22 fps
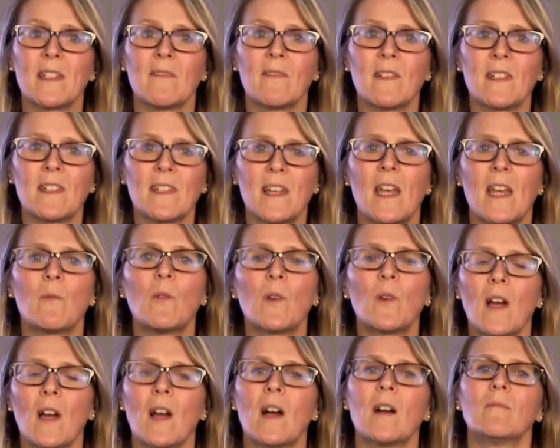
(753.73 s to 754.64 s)
A day will
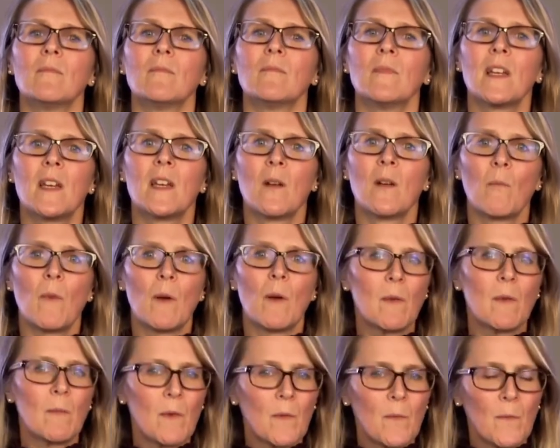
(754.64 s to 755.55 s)
come when we
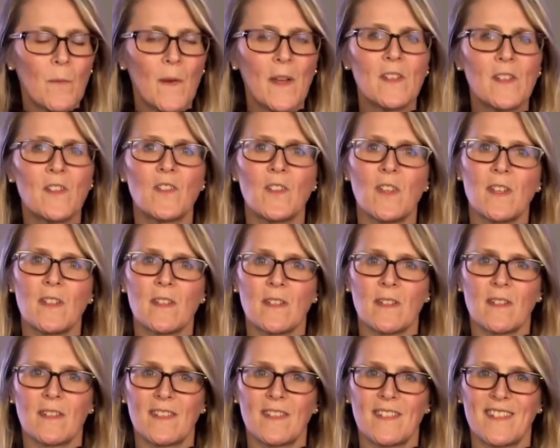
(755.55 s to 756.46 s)
will face
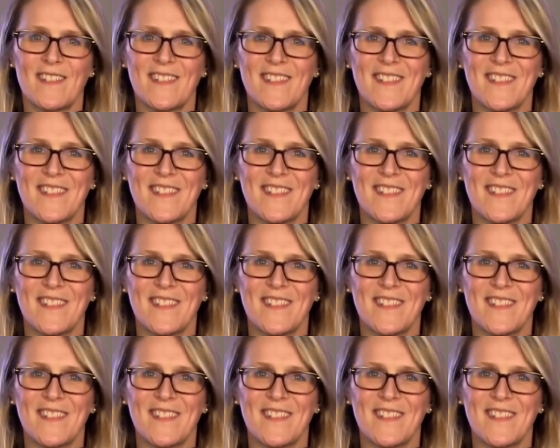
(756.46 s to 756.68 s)
Jesus